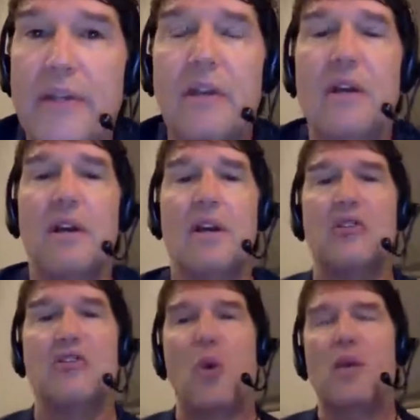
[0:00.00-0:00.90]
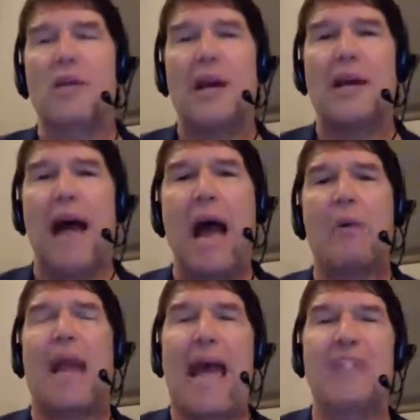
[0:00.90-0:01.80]
So what? Yeah.
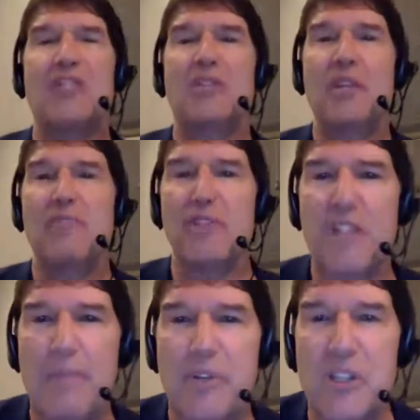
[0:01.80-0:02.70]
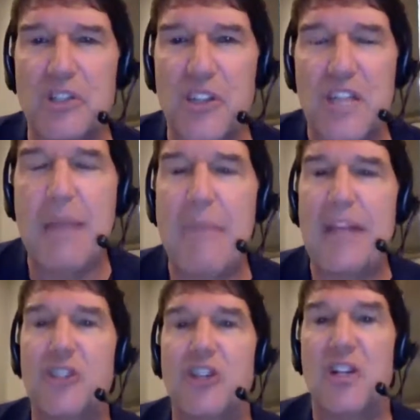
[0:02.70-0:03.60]
So I would ask the
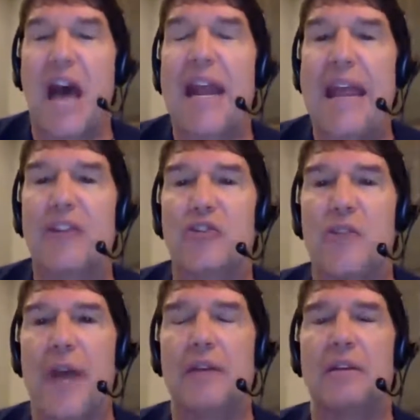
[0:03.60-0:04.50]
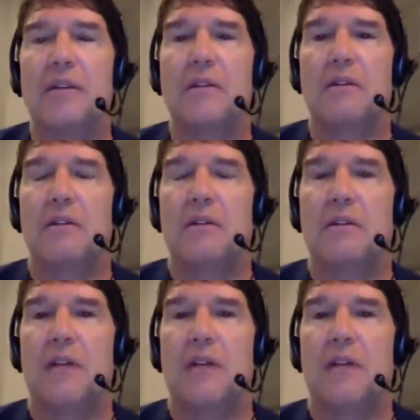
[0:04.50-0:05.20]
receptionist, the teammates, to not answer that